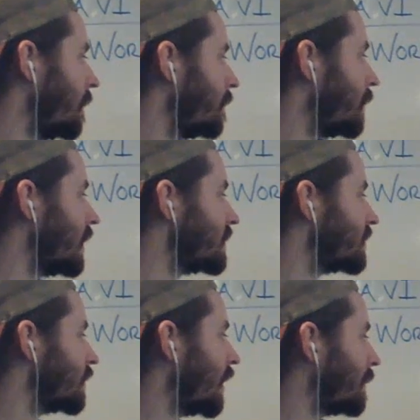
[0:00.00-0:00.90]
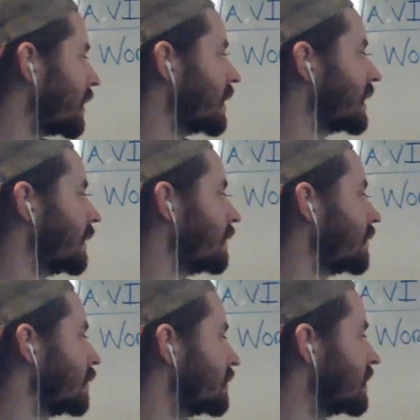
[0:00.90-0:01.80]
but I'm not going to get into
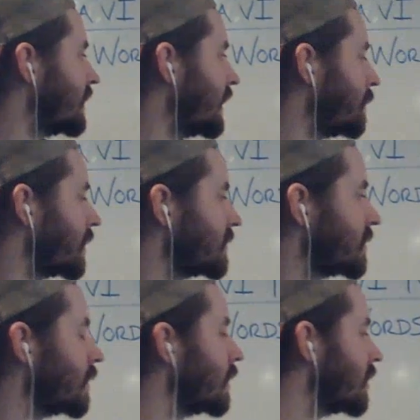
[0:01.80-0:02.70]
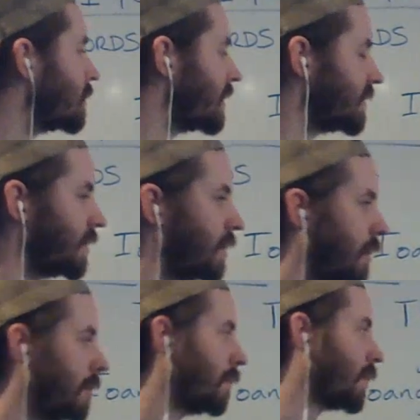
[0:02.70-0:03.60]
those today because they're a little bit
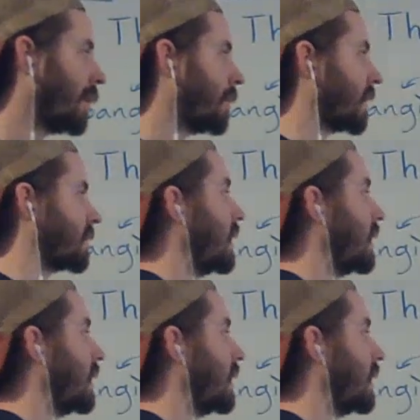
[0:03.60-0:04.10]
more complex.